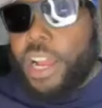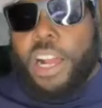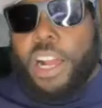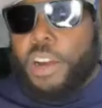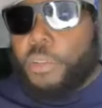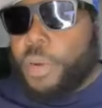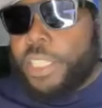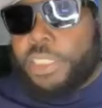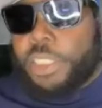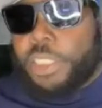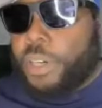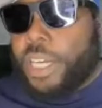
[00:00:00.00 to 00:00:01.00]
Uh,
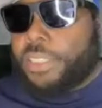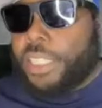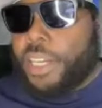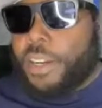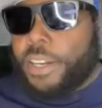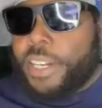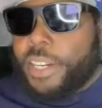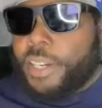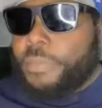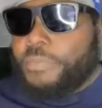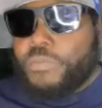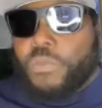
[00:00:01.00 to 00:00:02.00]
restaurants out here.